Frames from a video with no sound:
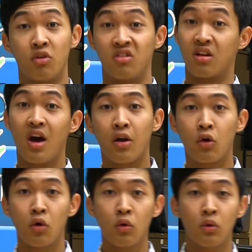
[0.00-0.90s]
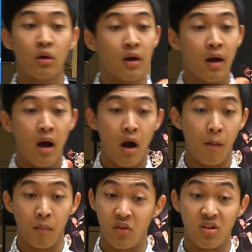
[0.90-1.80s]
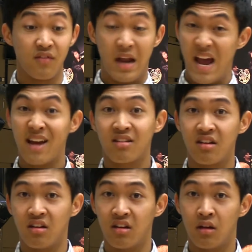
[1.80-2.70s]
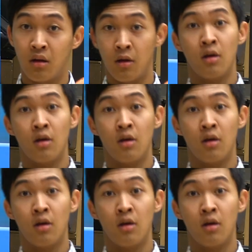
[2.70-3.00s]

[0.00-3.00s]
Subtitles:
staccato, there's even accented.